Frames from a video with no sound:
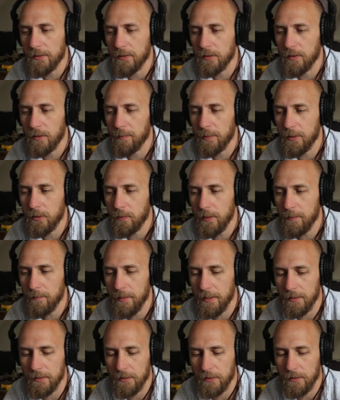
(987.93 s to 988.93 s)
So between
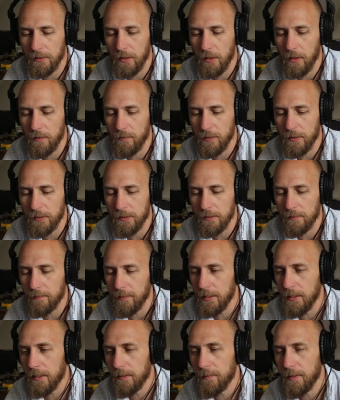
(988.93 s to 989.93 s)
being slow versus
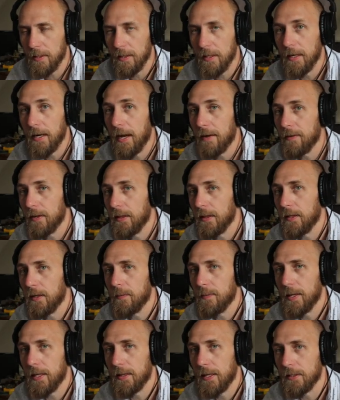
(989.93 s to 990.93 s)
medium and then having a little
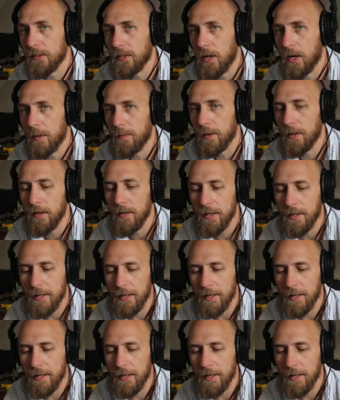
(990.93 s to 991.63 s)
bit less armor,